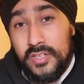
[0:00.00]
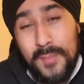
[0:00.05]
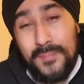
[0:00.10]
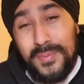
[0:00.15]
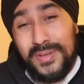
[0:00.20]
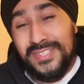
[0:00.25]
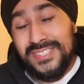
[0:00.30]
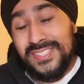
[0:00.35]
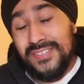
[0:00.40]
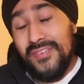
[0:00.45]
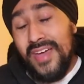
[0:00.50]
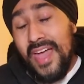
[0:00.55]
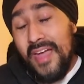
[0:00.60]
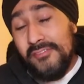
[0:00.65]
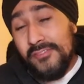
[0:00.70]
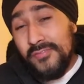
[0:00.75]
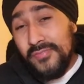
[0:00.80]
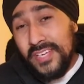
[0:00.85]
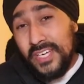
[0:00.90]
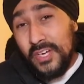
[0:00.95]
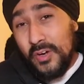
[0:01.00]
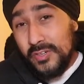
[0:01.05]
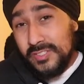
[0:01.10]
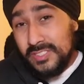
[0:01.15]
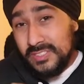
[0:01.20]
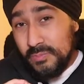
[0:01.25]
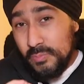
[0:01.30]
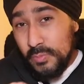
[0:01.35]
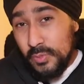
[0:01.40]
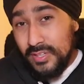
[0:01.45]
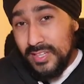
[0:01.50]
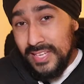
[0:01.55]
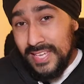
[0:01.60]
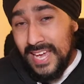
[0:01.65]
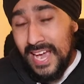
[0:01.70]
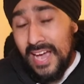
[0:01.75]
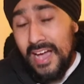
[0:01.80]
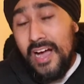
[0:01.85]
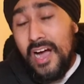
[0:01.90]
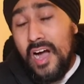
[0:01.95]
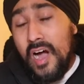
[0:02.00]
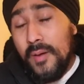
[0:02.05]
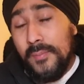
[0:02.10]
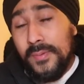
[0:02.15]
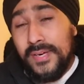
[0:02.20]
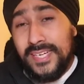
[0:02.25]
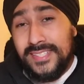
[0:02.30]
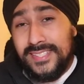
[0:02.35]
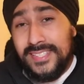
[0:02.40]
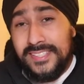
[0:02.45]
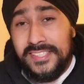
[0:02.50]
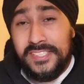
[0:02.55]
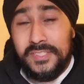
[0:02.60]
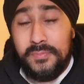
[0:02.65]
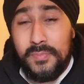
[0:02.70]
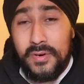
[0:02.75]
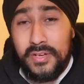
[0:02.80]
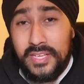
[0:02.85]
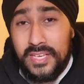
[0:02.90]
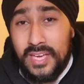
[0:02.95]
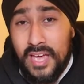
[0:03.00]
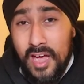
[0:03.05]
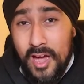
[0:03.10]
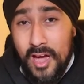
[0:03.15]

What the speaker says: because if everything goes smoothly, I'll be getting this money